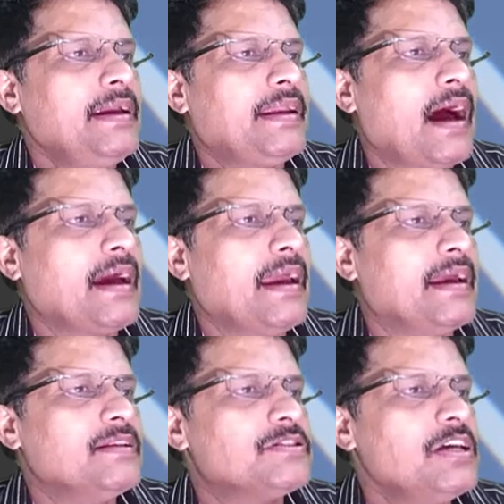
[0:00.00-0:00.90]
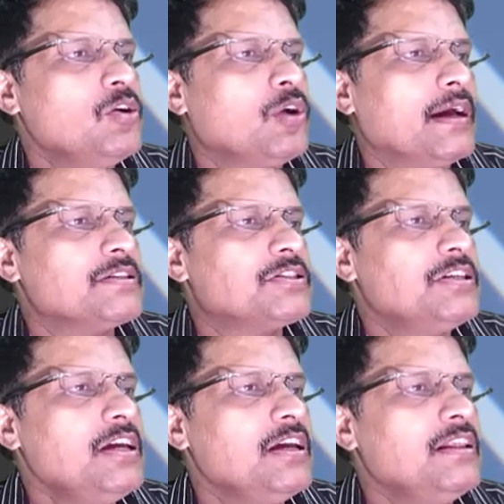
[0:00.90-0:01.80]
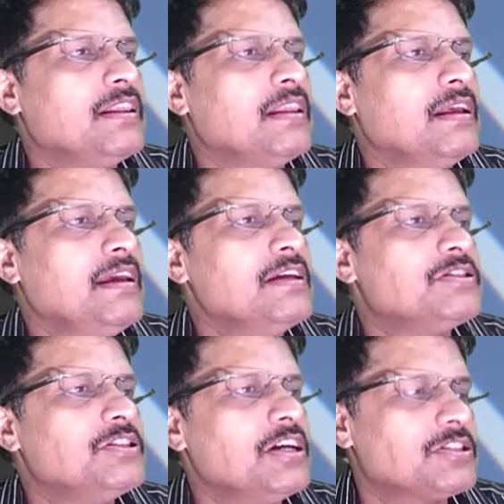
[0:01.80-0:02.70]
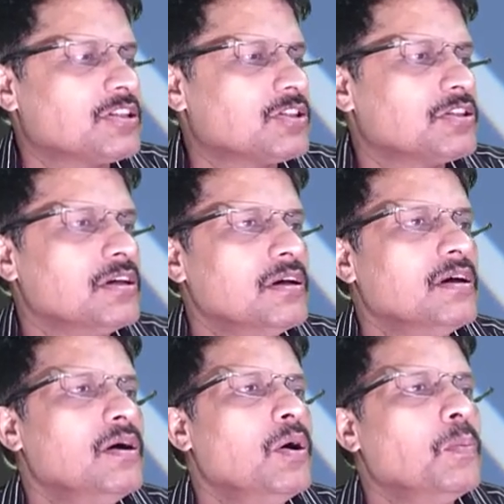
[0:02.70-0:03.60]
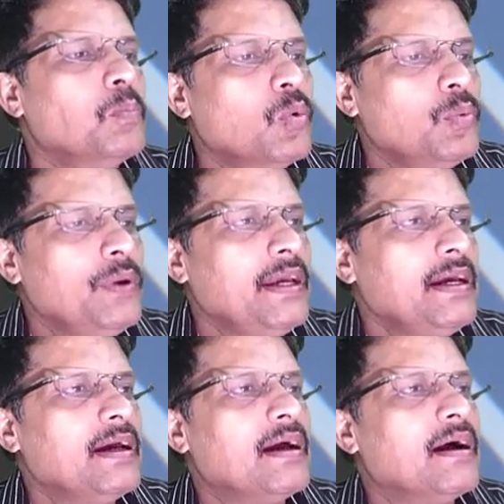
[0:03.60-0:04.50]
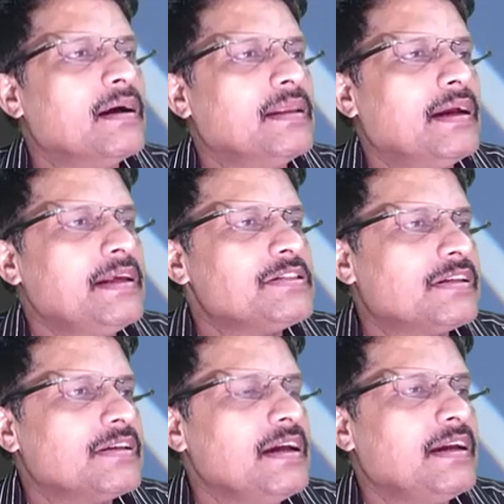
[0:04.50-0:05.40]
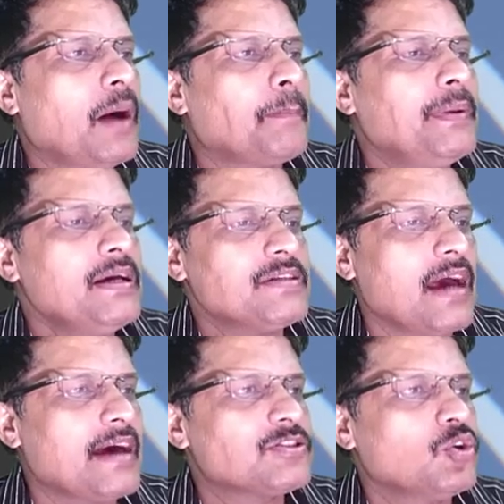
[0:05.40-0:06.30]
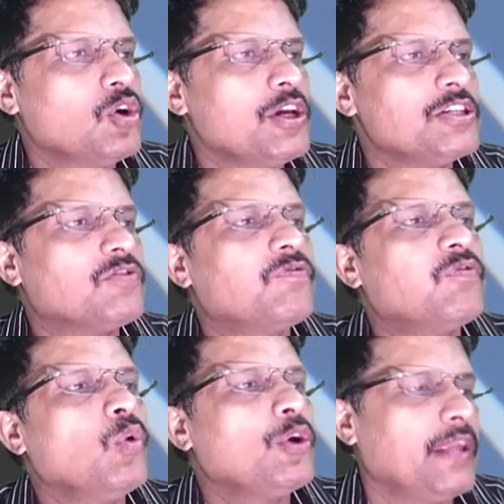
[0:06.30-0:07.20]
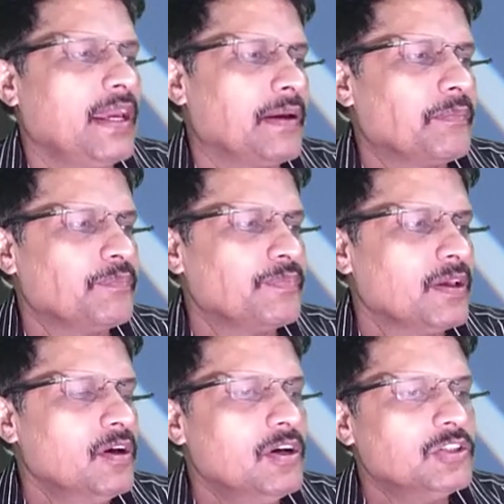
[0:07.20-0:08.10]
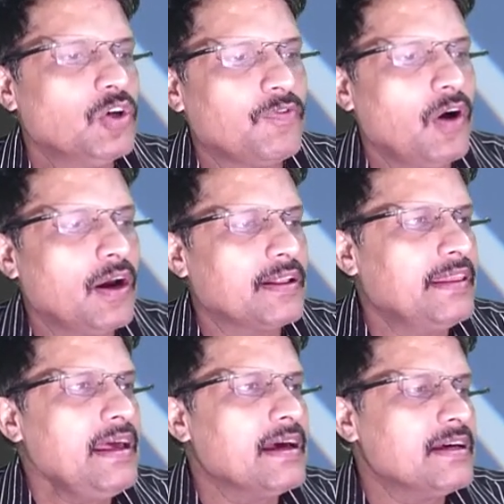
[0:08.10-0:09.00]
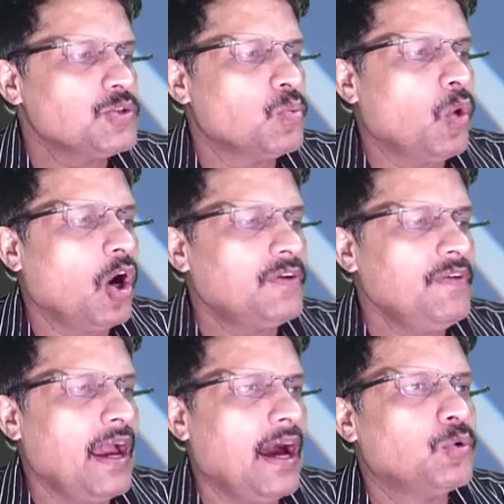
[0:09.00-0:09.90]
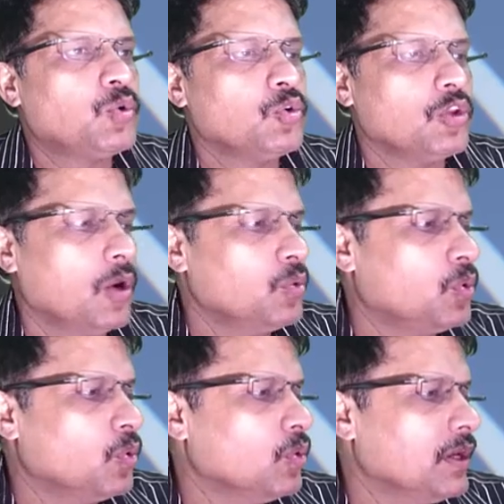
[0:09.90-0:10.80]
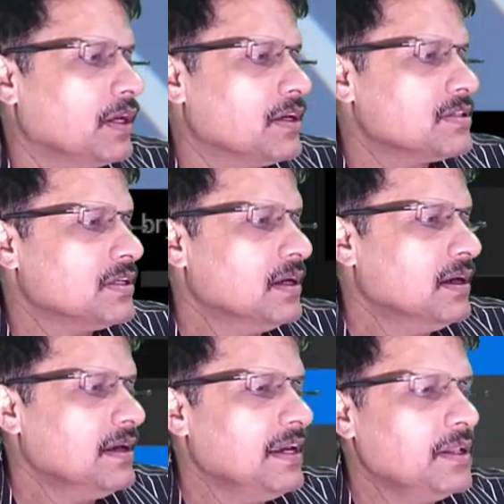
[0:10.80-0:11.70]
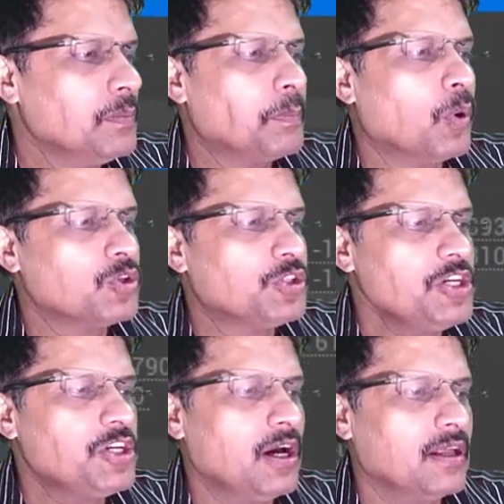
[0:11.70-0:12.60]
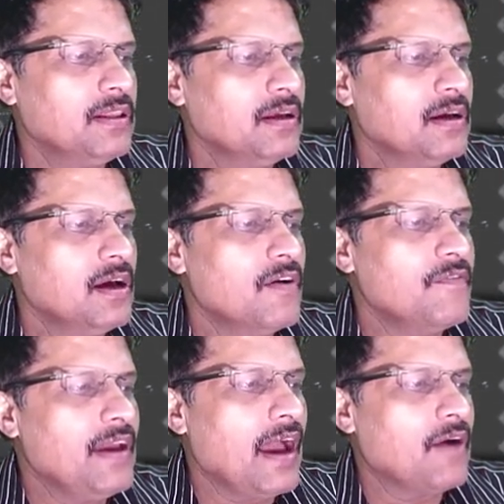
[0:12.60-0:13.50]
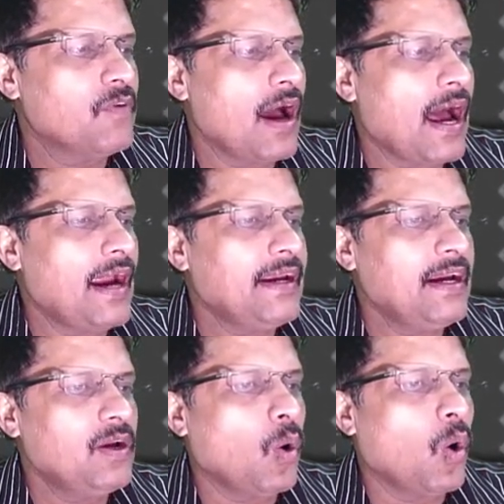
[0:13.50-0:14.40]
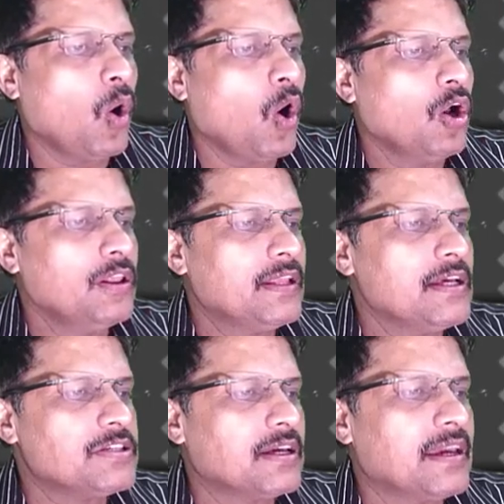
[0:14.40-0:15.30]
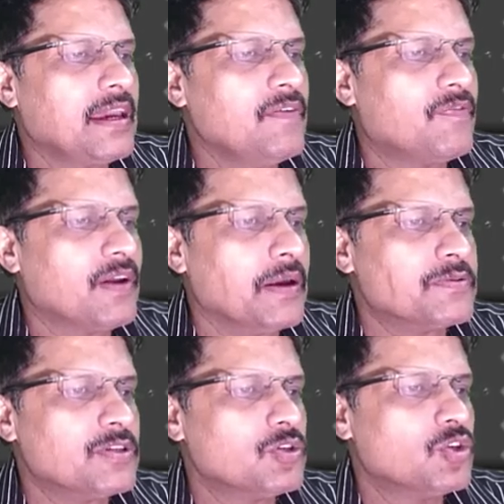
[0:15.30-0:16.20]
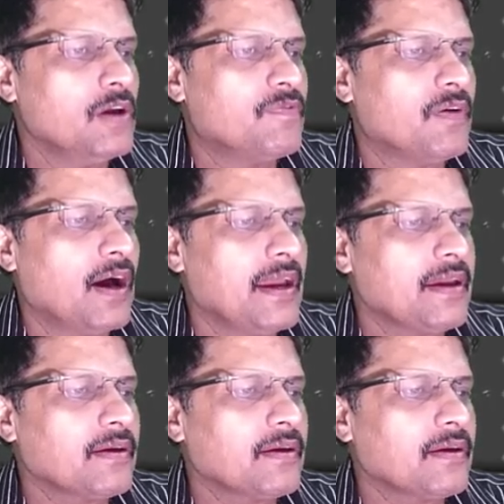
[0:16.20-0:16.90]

it again, see, you can see he's just moving. That is, it appears as though he's floating. So for this, what we have to now do is, in position, we have added all these keyframes. So if I